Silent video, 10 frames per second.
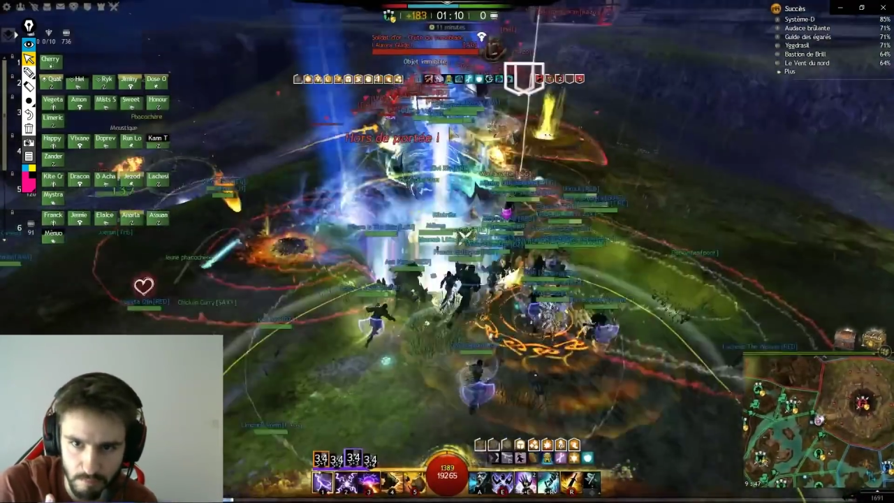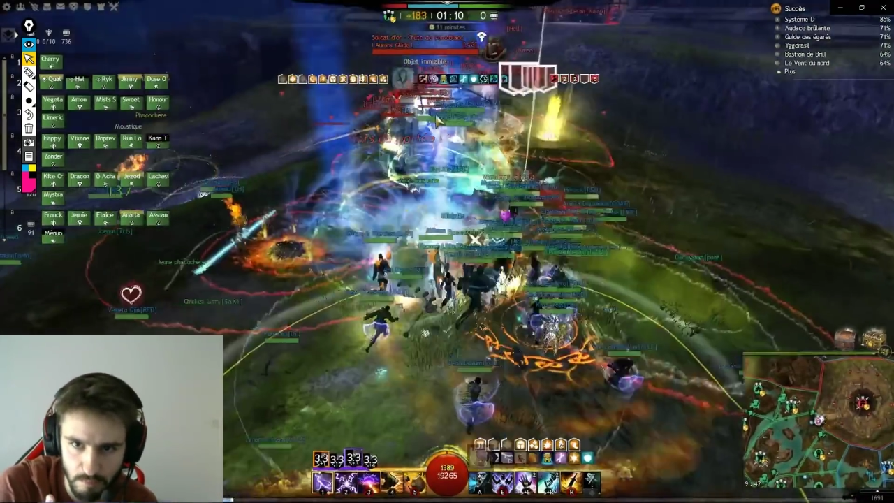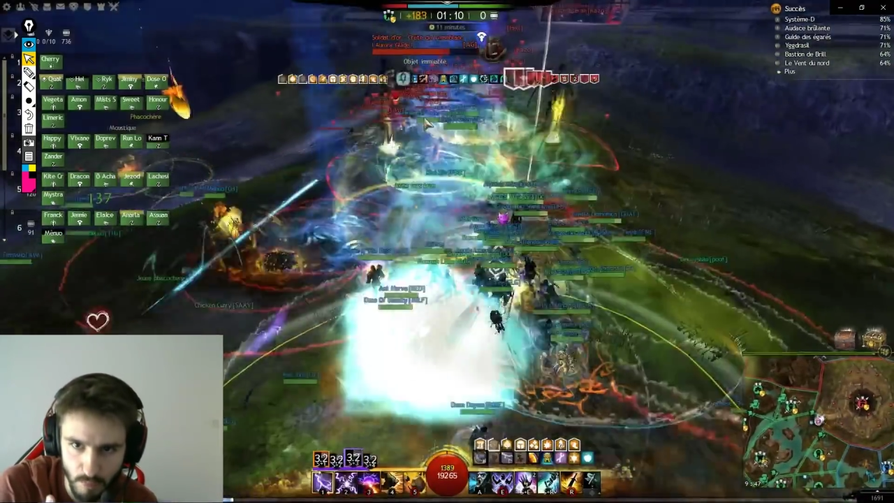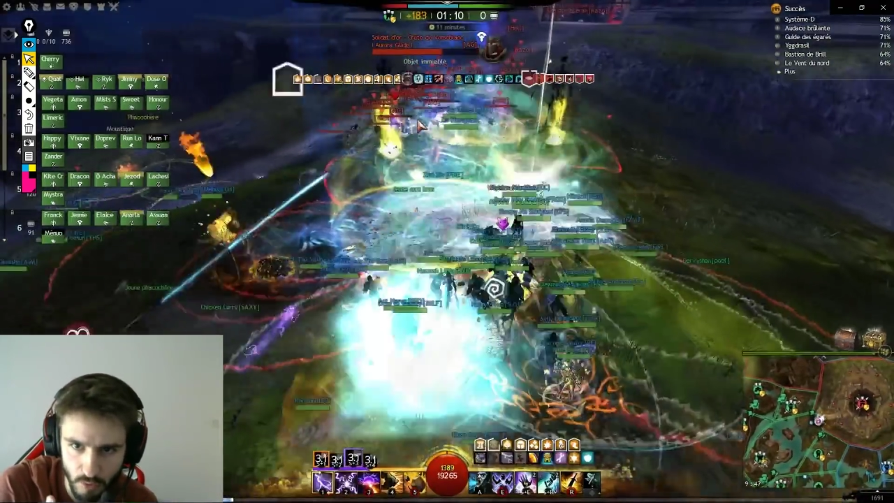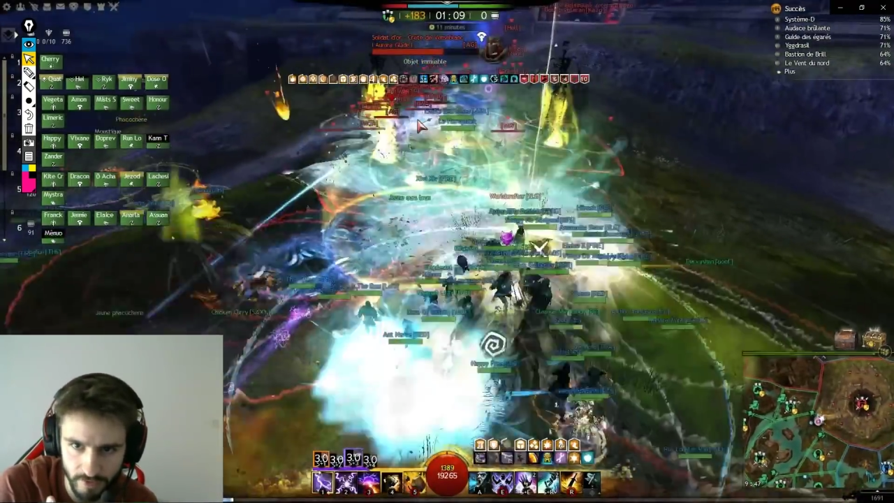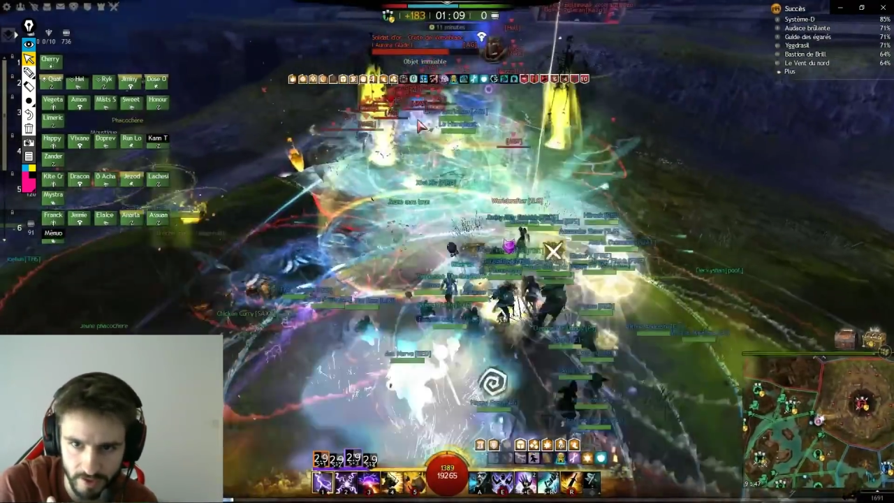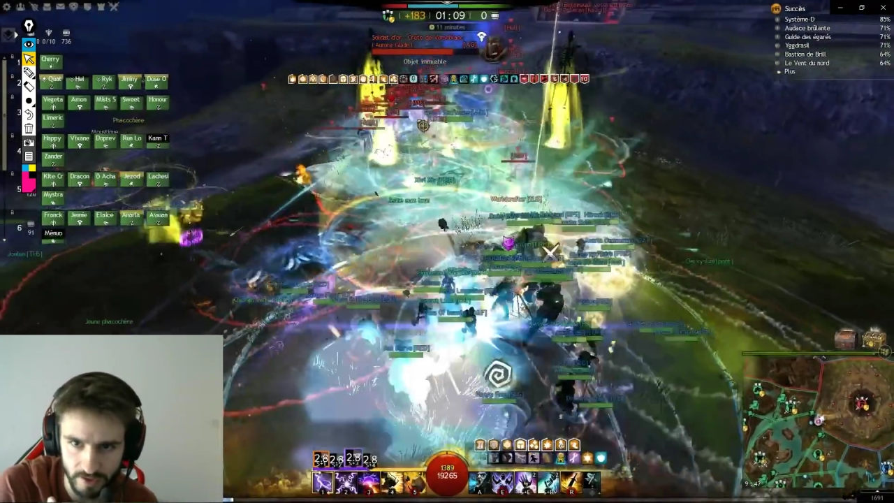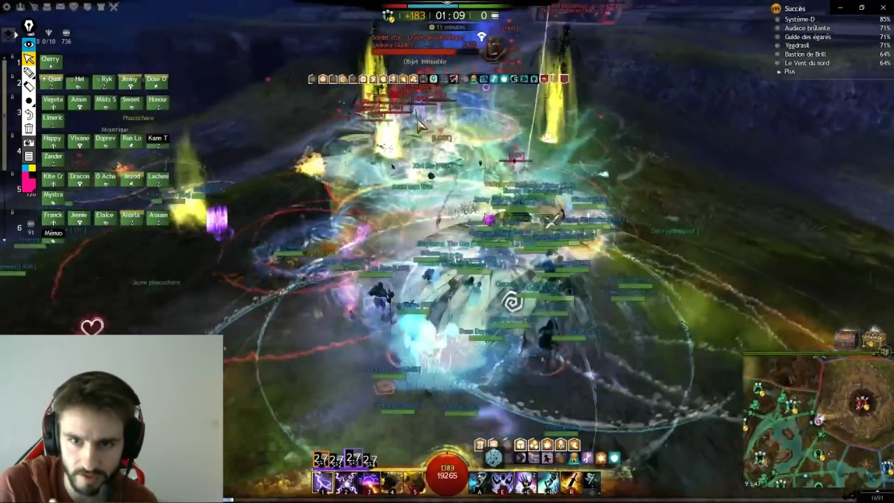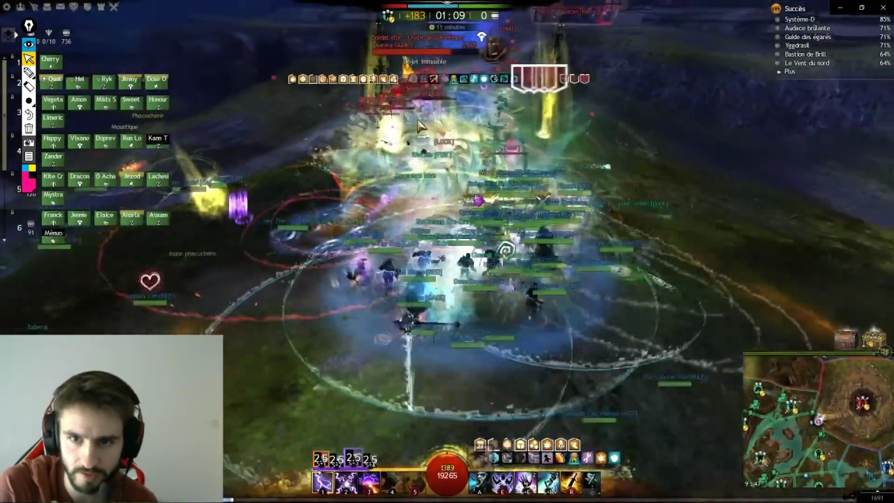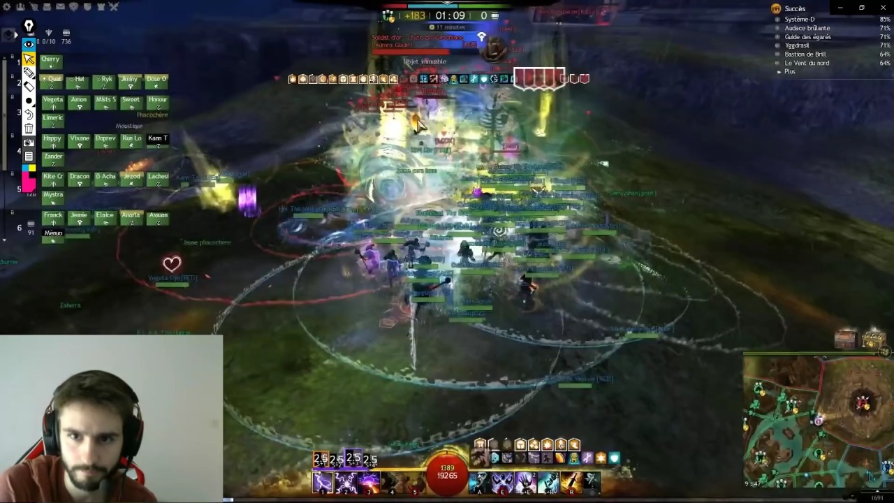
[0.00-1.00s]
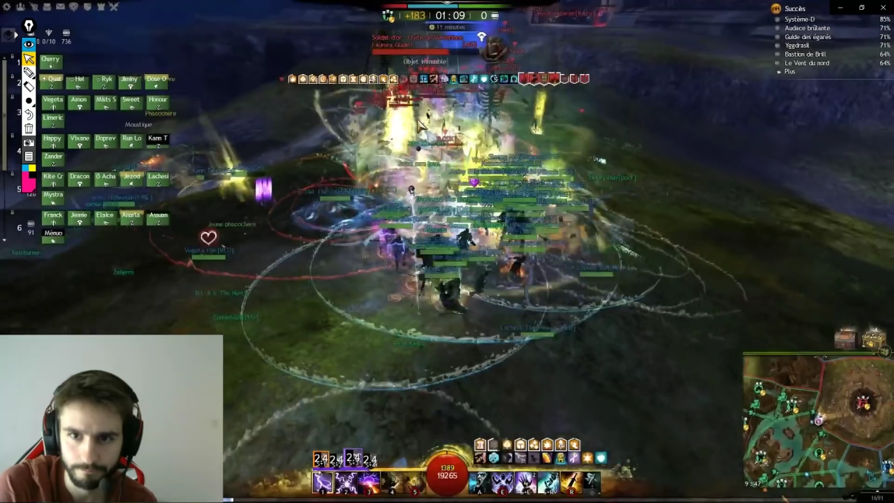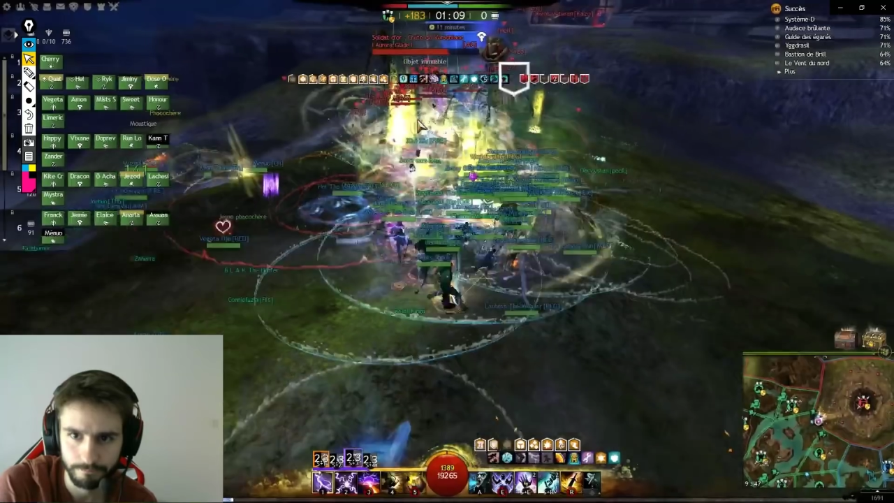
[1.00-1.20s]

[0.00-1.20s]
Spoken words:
move in.